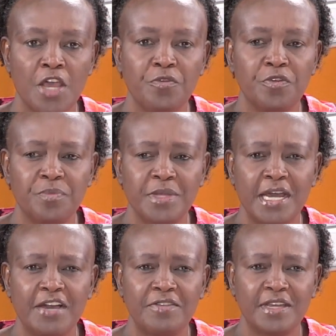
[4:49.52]
we've been
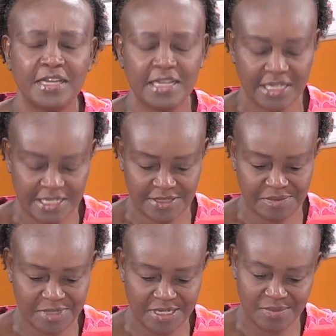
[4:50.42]
having, uh,
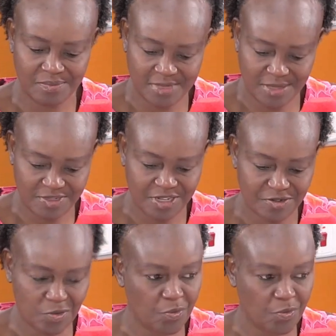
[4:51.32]
um, I'm trying to,